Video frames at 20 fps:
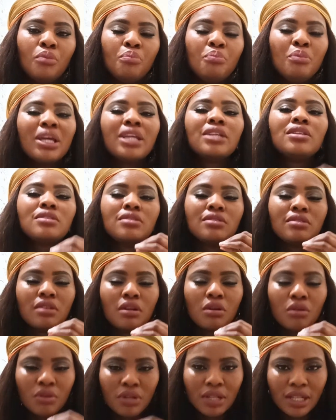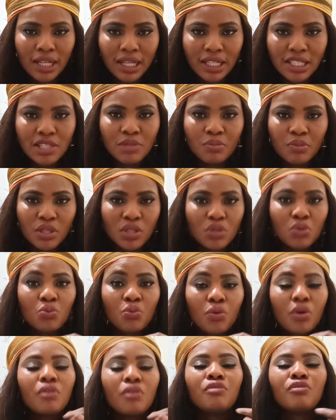make the online space
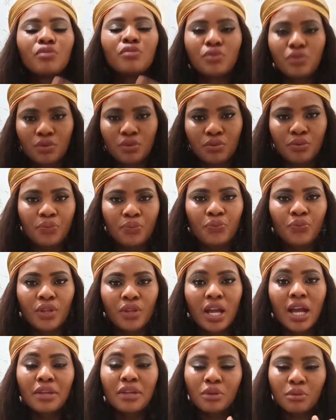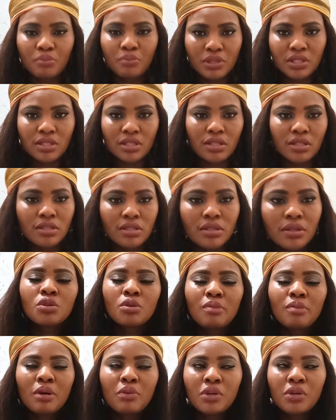work for you and your business. So
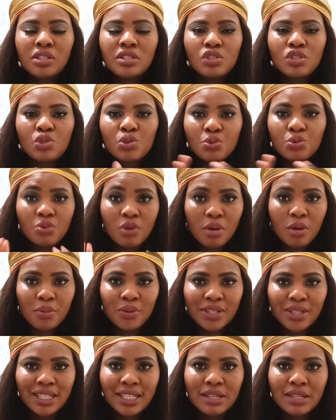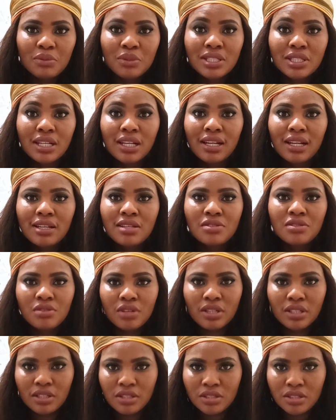number one is show up online with a clear
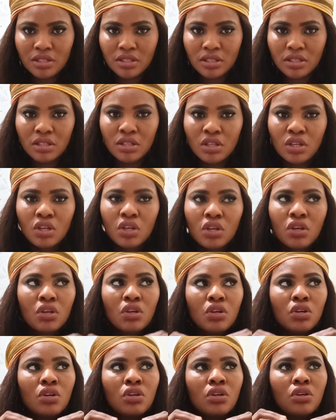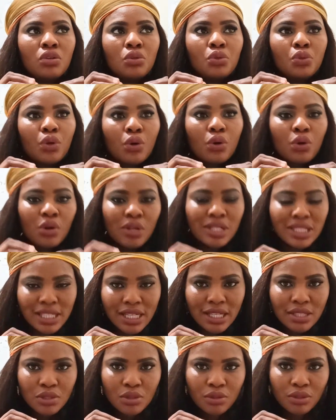strategy. Your
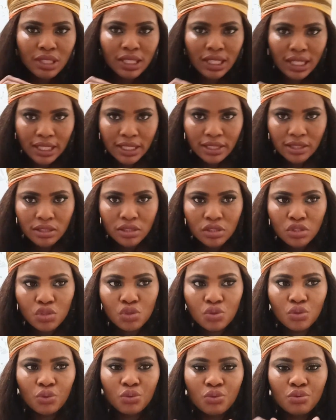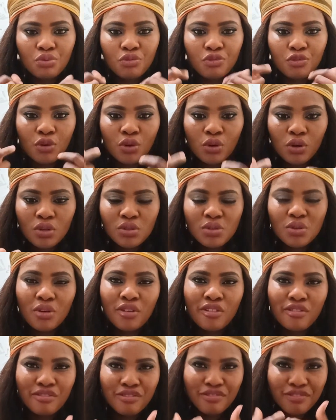content online should focus
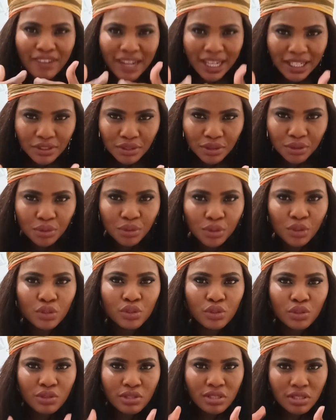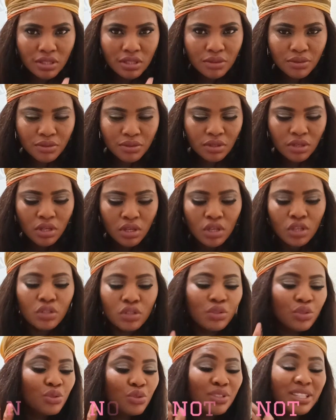on value, not just sales.
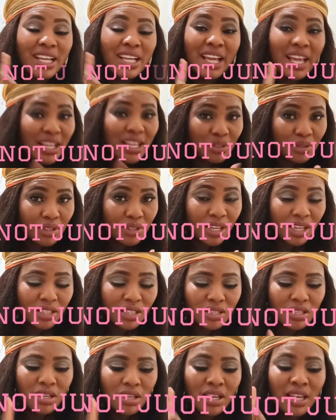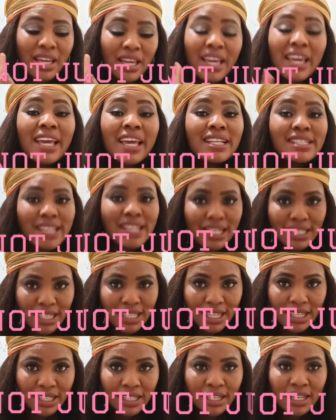You should educate,
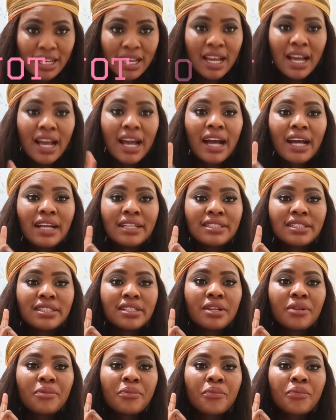entertain, and